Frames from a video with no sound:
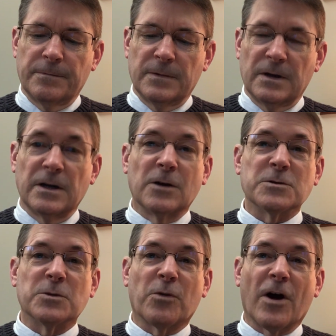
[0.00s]
And here's
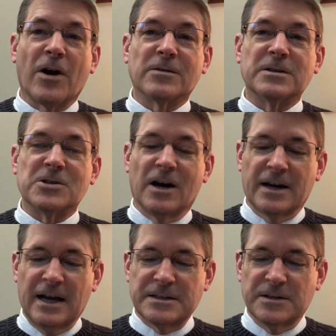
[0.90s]
the prayer that John
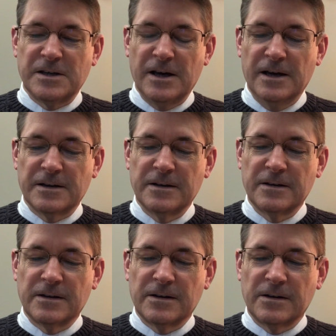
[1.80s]
adds at the end.
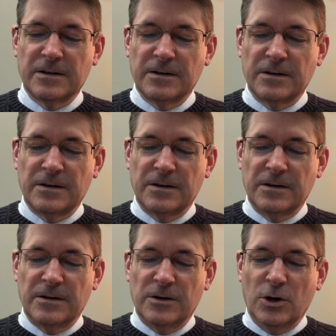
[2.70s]

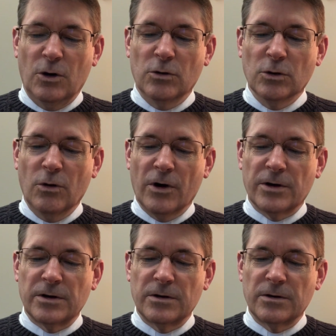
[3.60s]
O Lord,
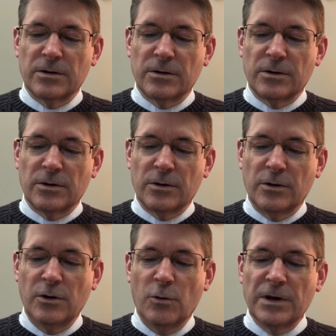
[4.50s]

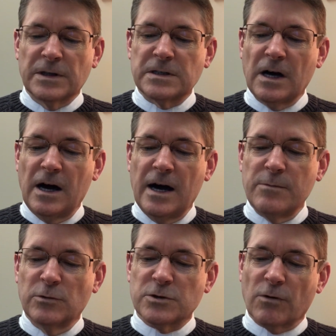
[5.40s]
who when the time
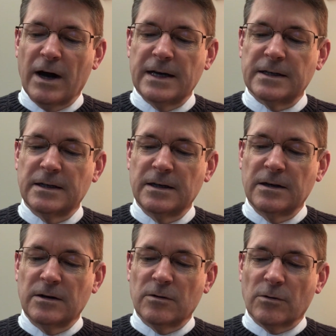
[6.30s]
was right,
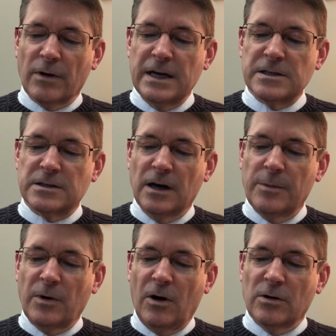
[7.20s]
raised up
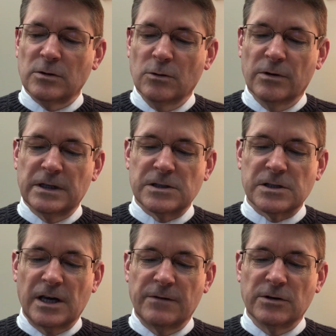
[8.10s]
our Lord and
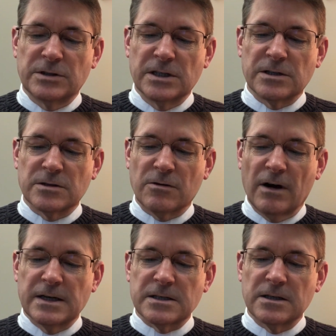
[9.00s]
Savior Jesus
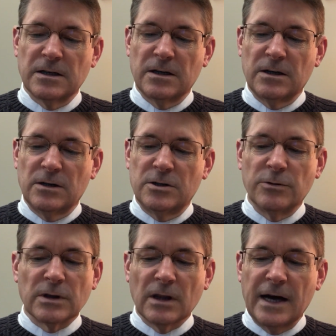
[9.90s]
Christ to
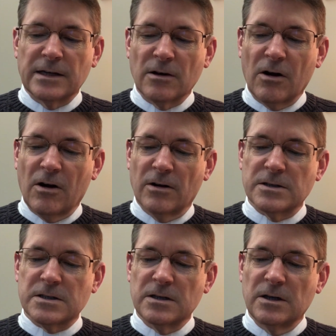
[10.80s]
enlighten our
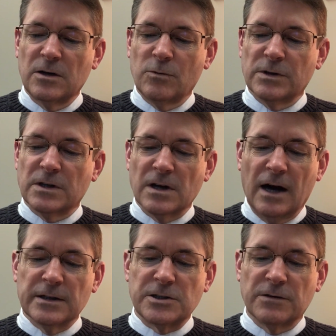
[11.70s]
hearts with the
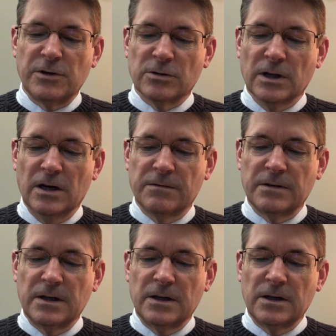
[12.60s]
knowledge of your love,
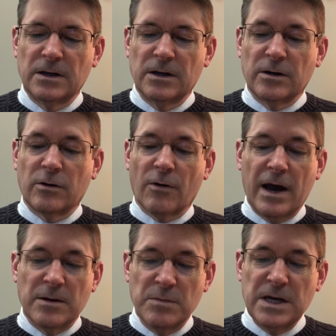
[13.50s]

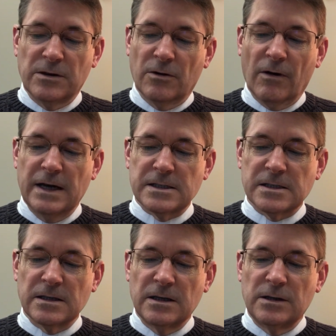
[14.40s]
grant me the grace
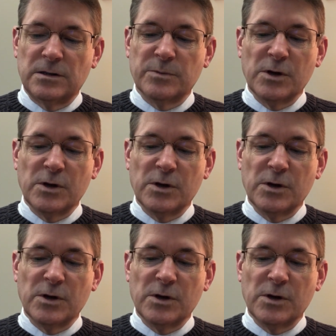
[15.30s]
to be